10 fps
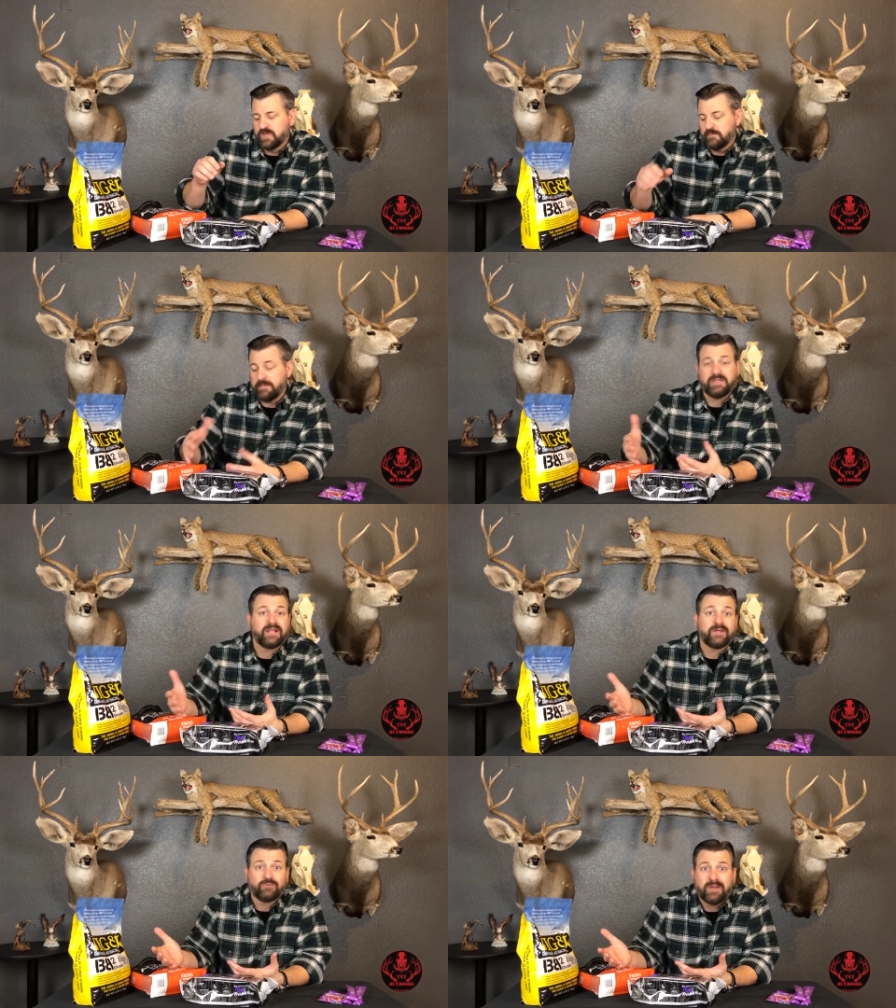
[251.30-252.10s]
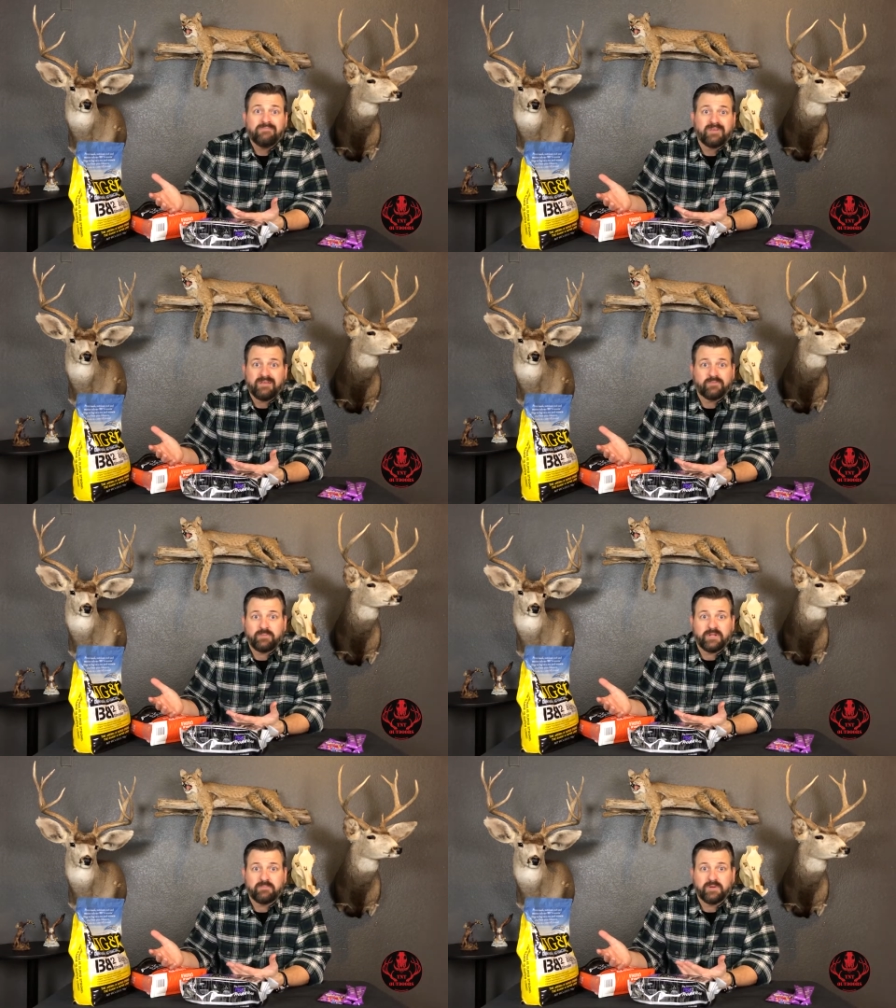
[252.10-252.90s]
maybe they like grape flavored
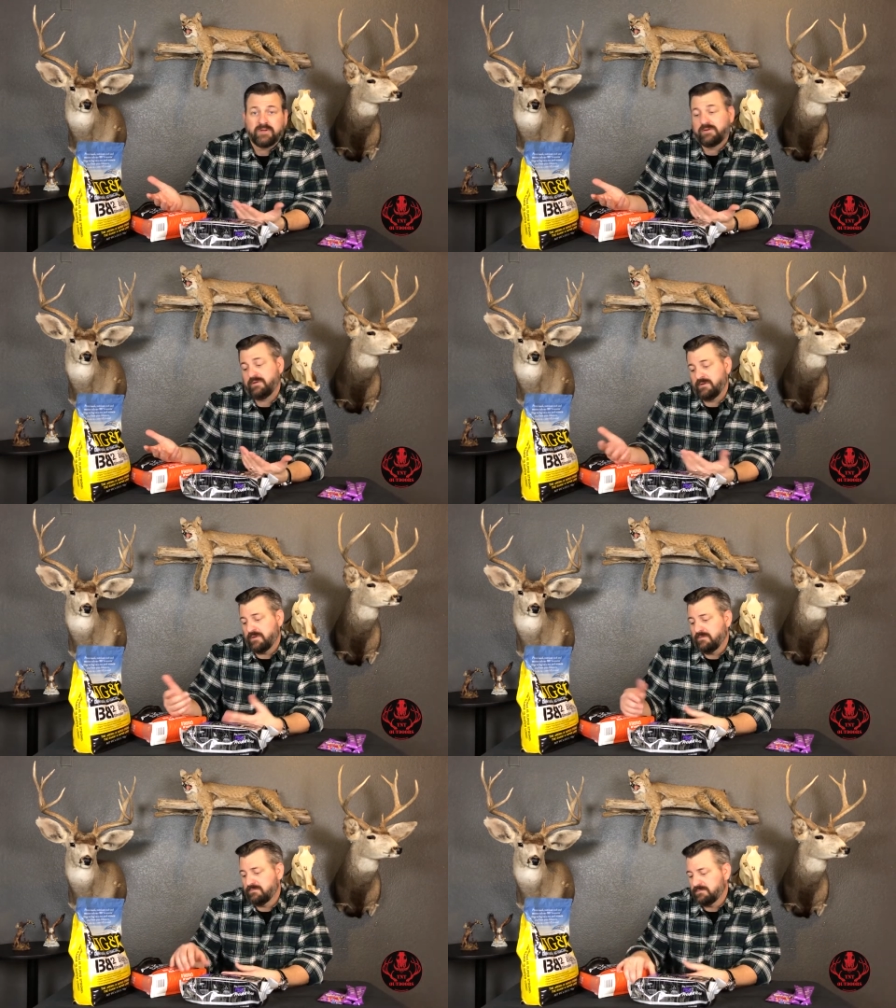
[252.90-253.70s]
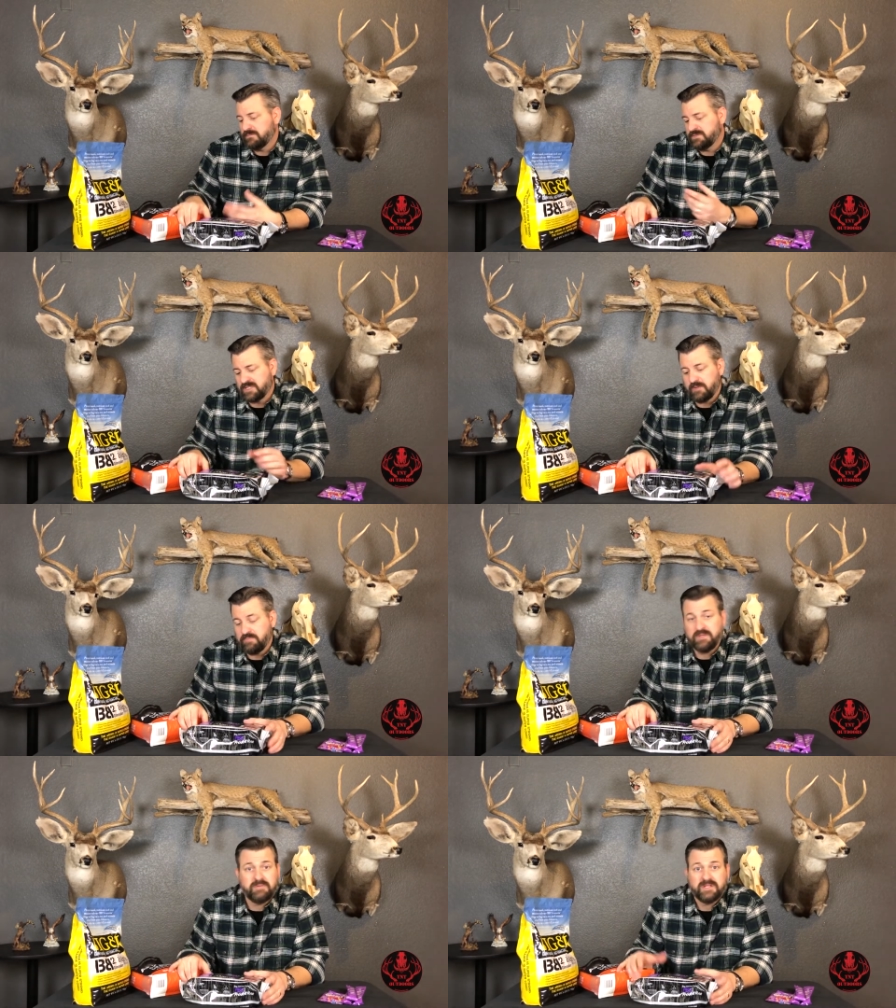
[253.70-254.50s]
peanut butter, It's like a
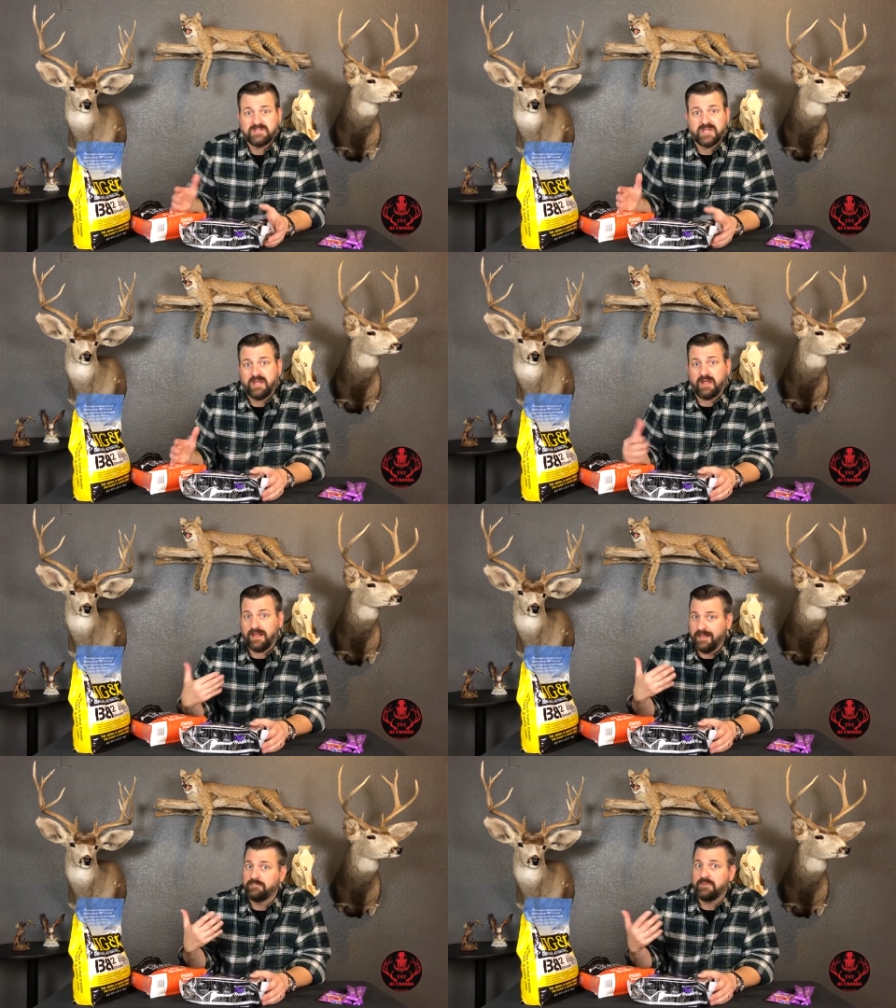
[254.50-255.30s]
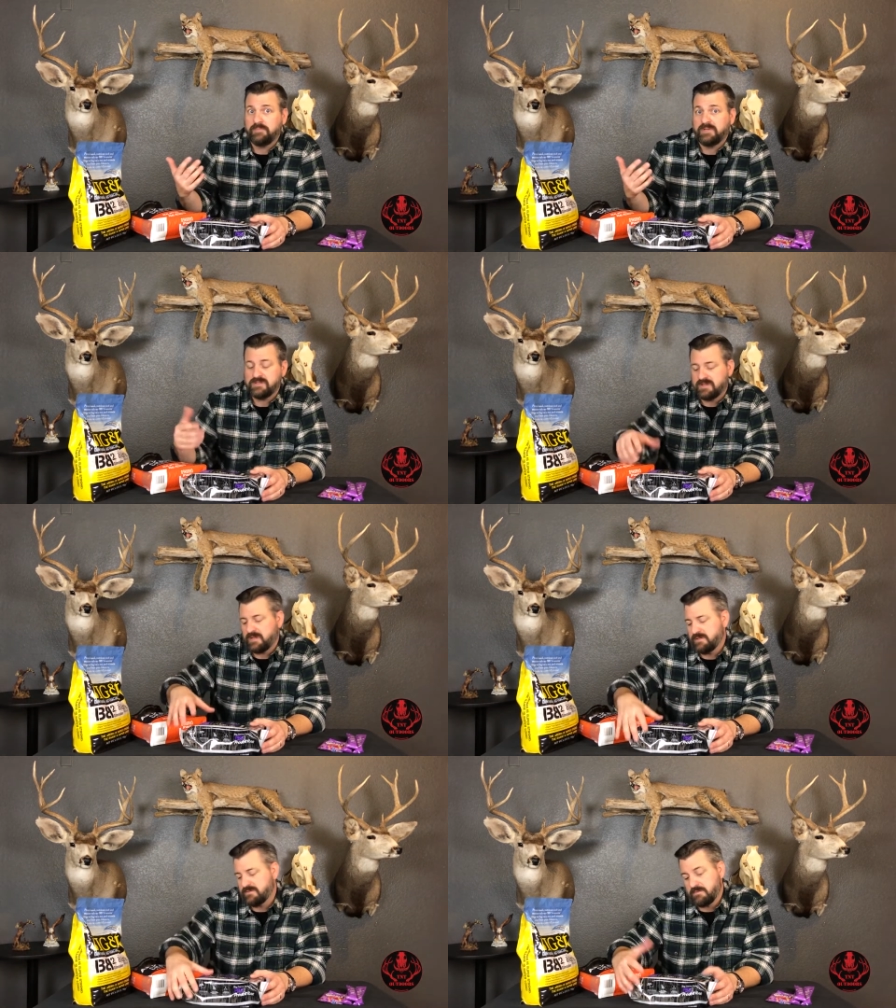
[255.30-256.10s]
PB&J. I like
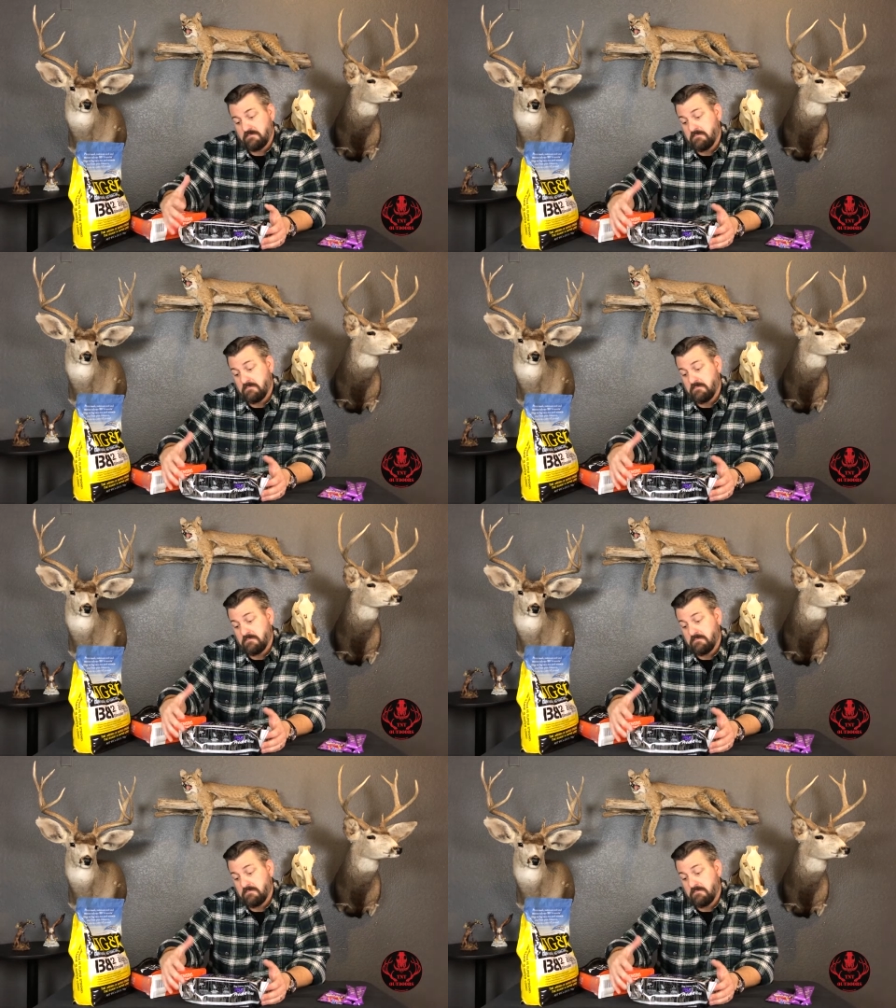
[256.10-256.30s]
PB&J, so